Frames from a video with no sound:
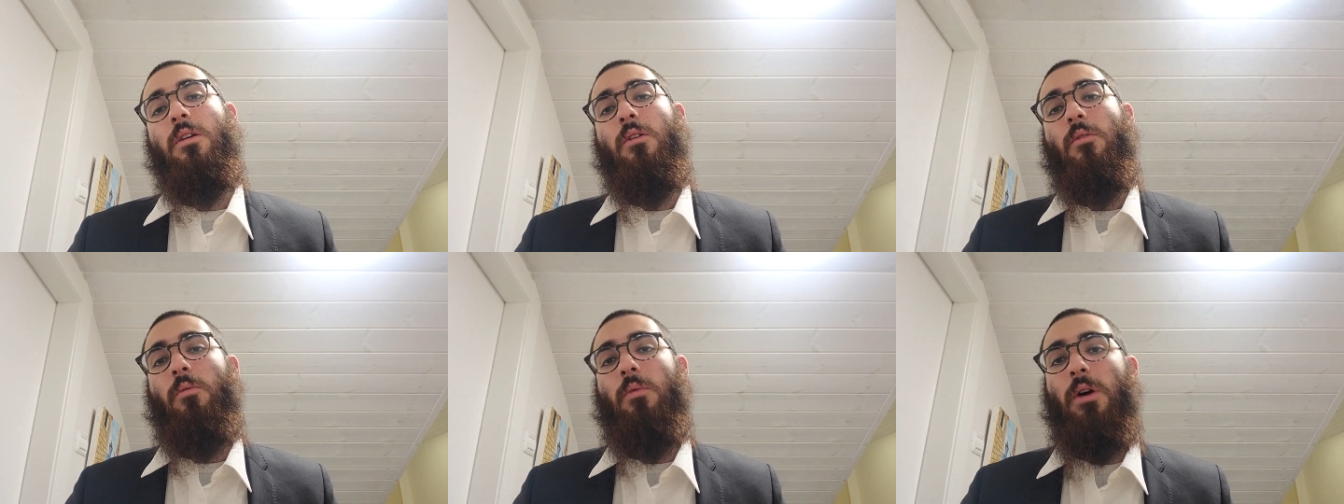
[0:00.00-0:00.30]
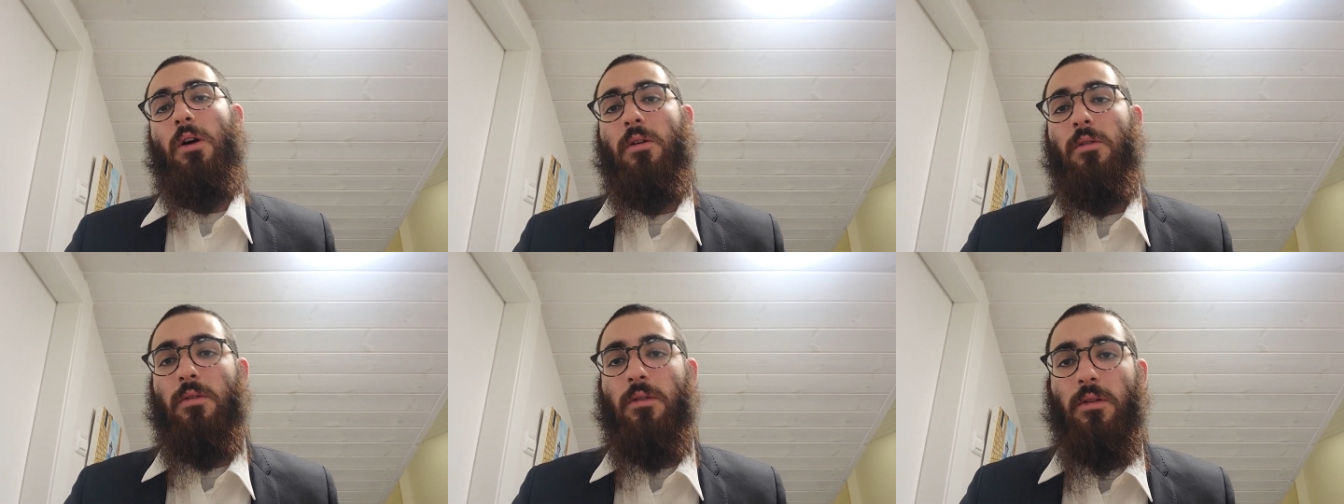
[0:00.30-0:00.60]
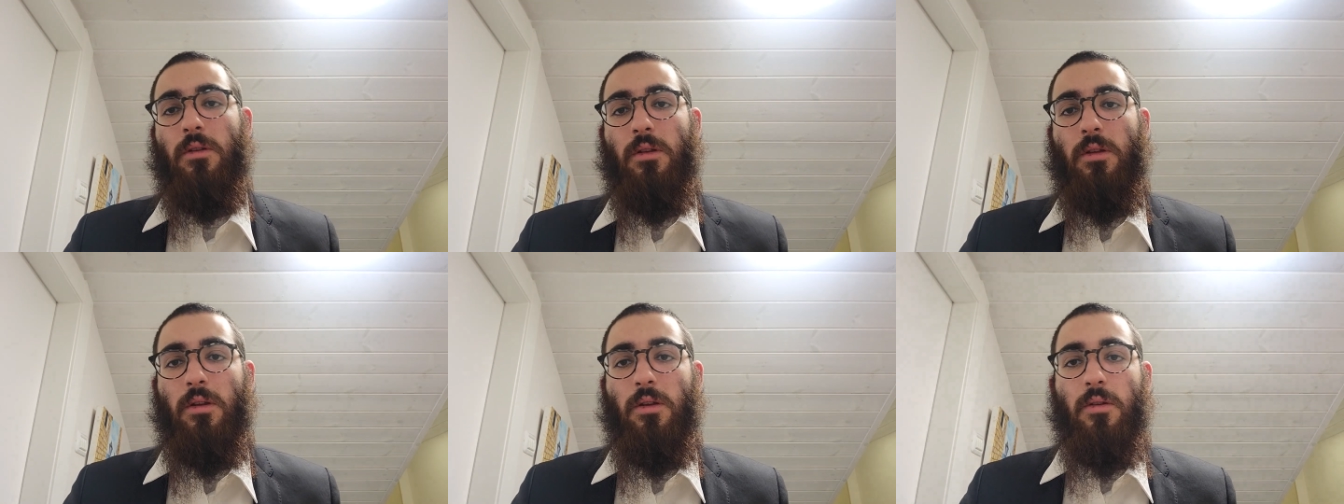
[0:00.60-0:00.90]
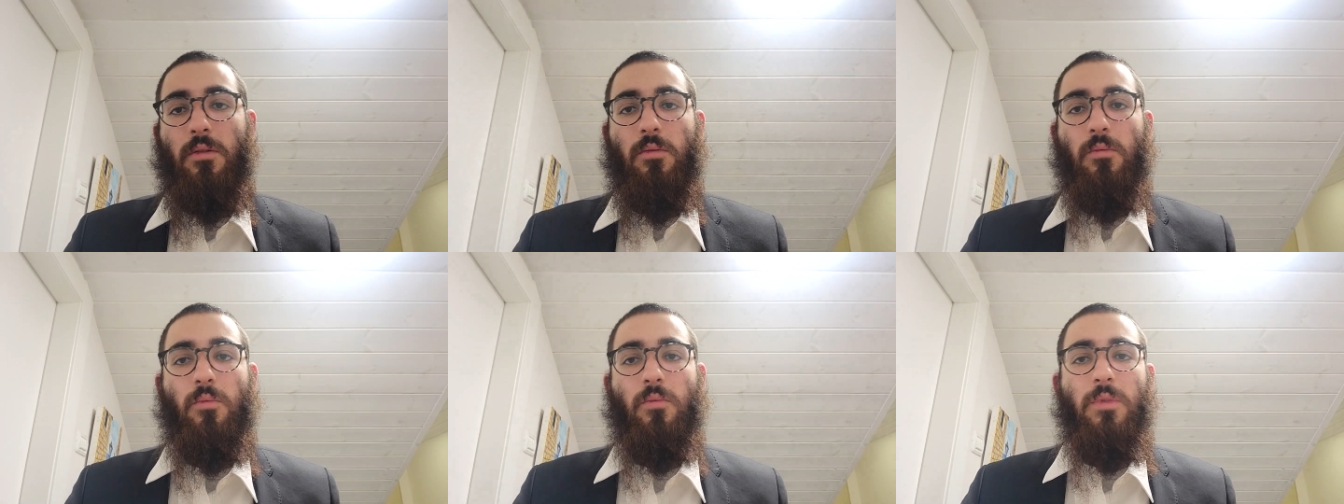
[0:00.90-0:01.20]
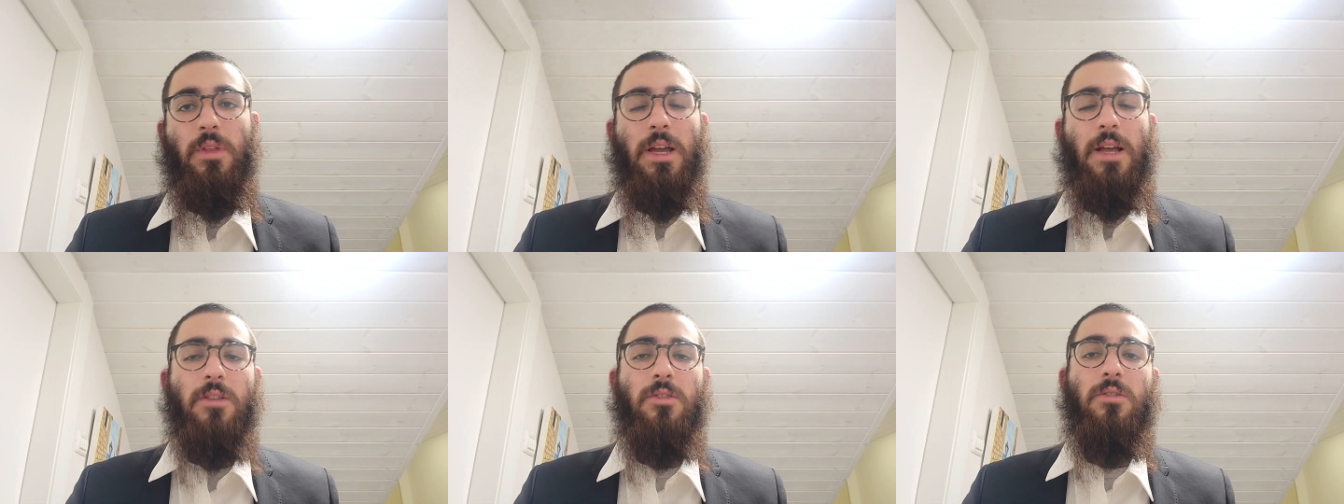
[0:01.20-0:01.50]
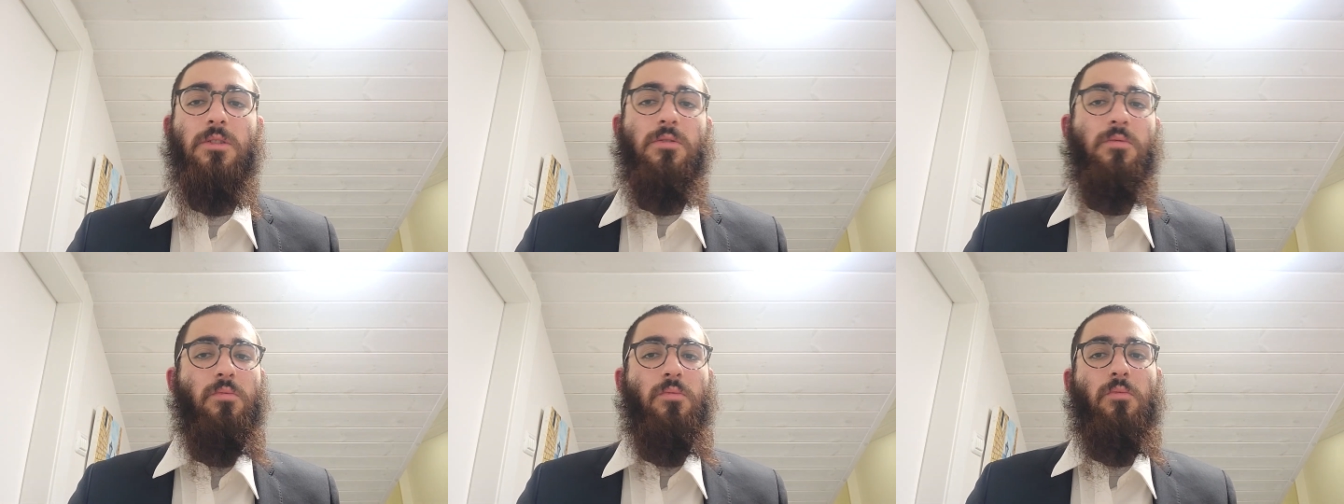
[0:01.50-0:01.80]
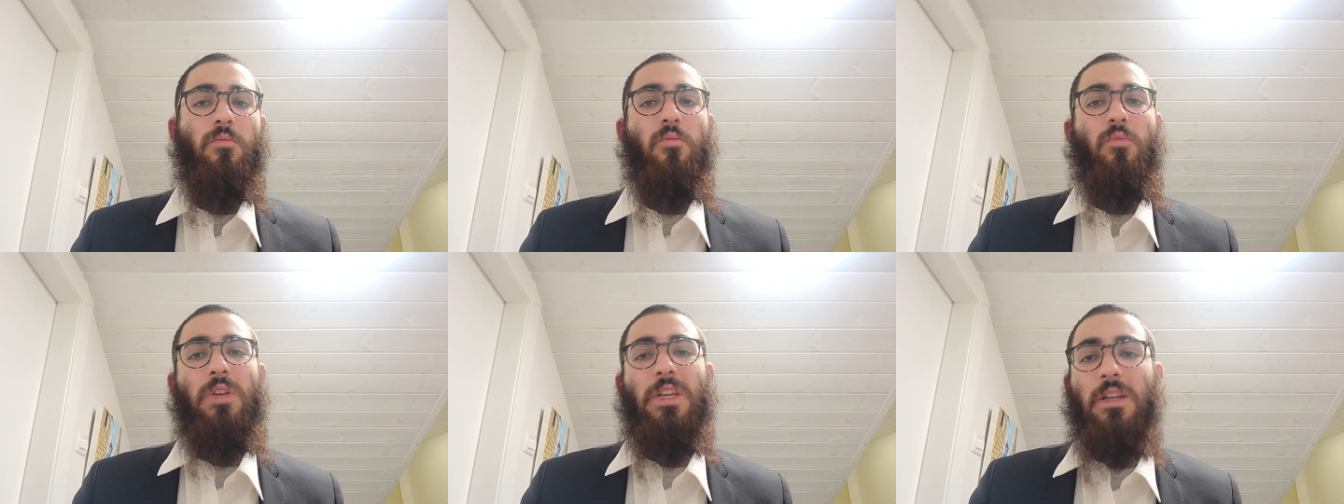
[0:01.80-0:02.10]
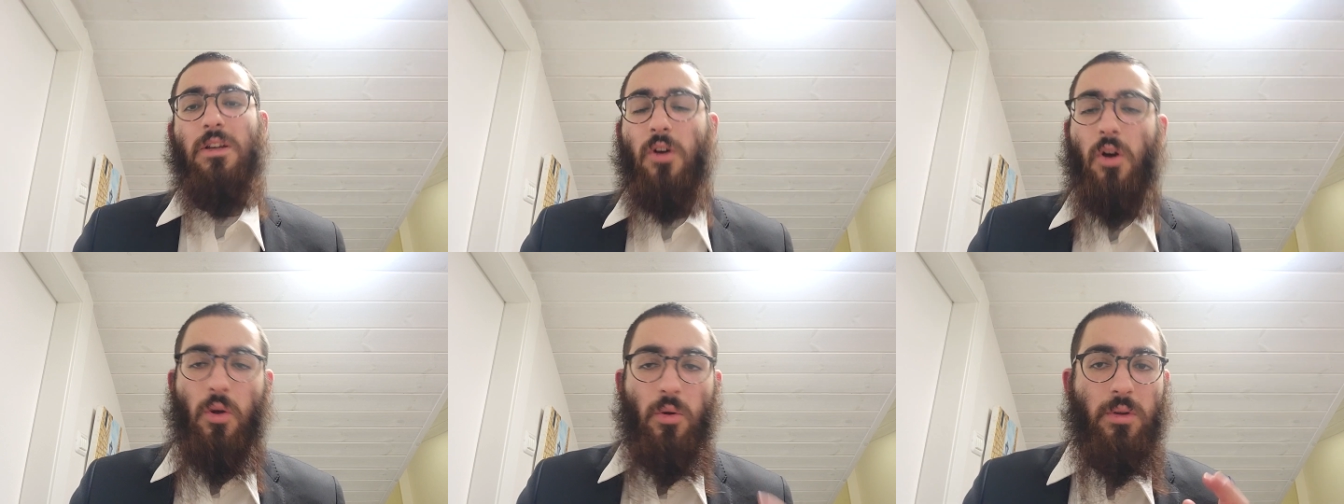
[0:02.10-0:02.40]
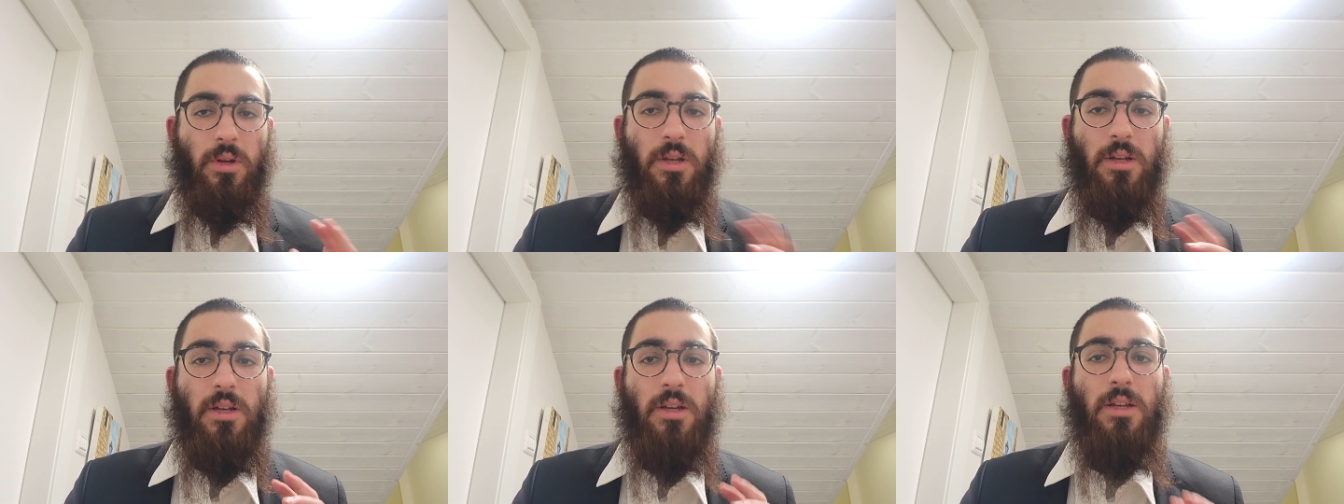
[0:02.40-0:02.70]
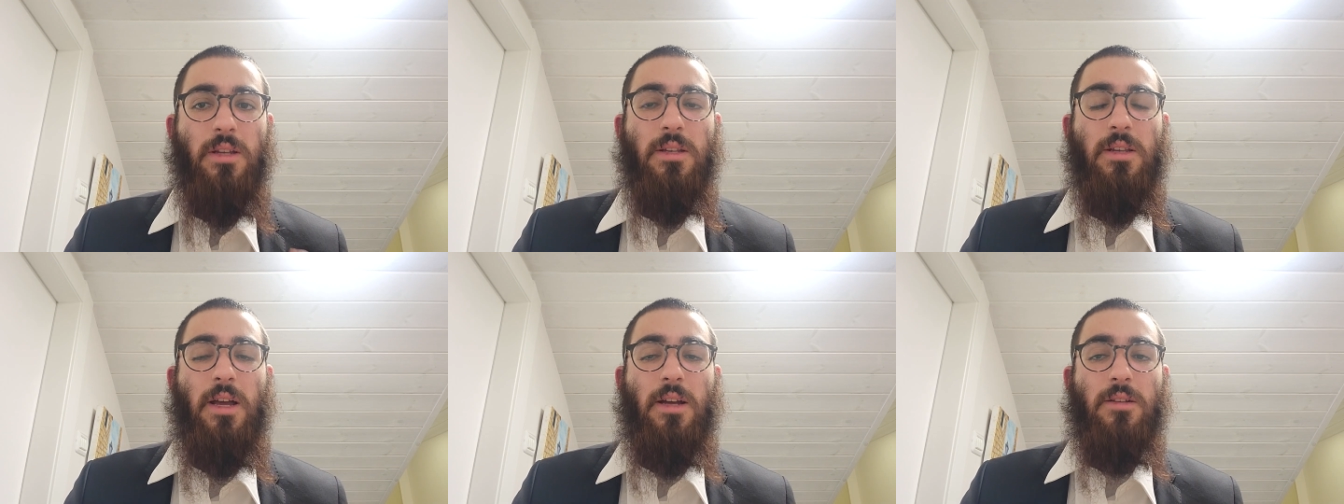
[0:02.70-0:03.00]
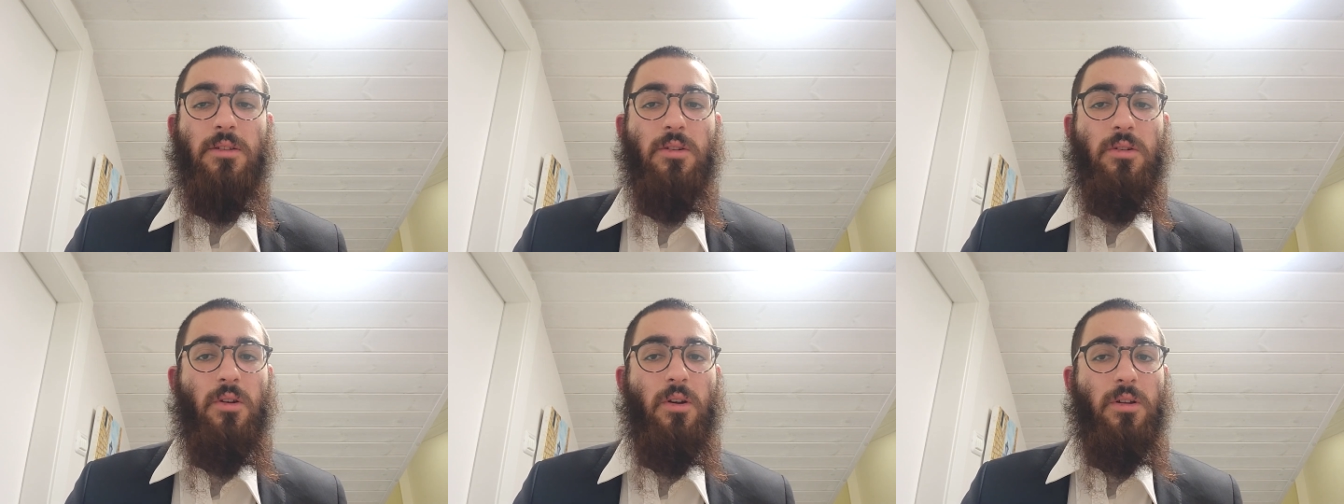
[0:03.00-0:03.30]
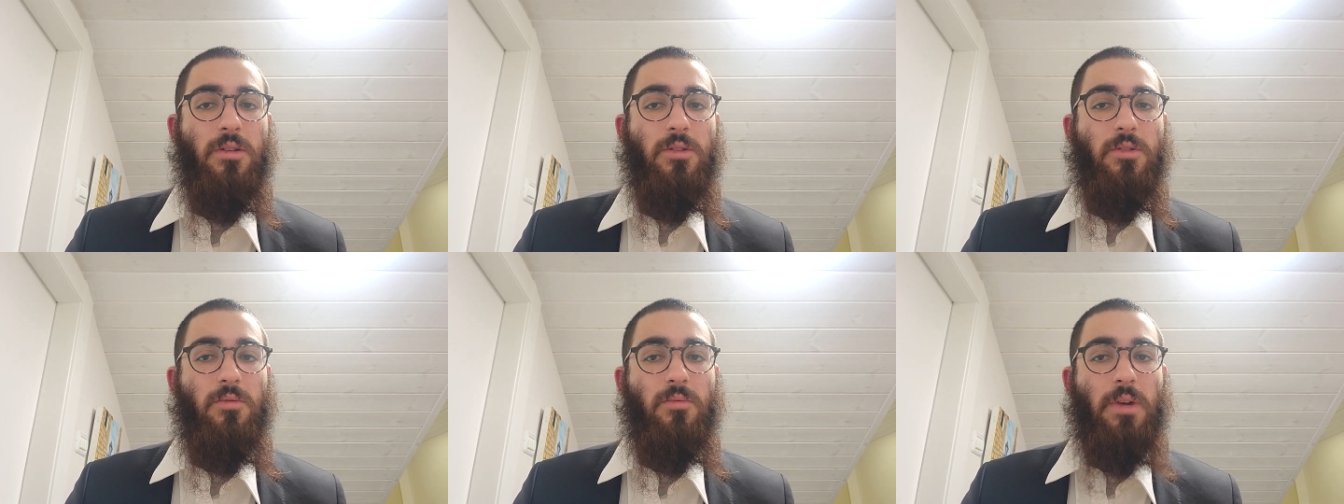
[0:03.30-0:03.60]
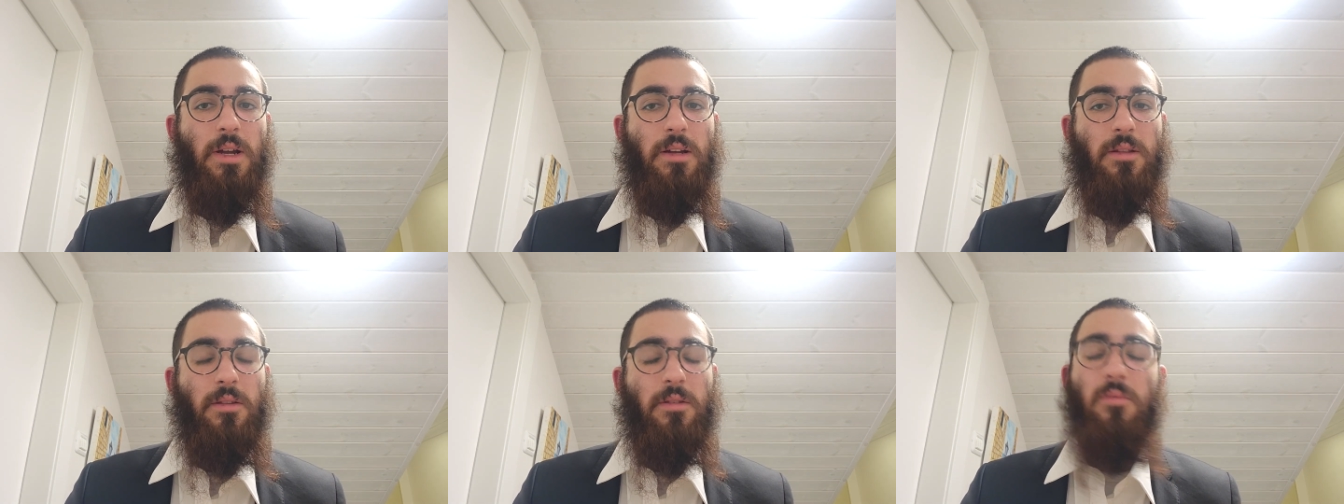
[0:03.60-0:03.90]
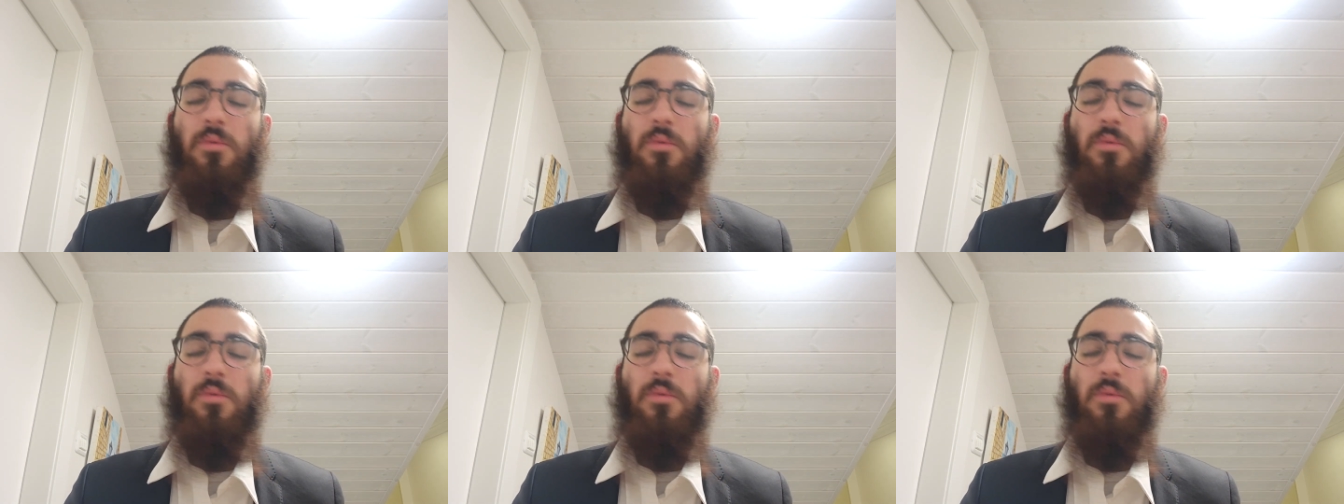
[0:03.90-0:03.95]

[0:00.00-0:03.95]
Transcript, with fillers: Well, the answer is we all can connect to God directly.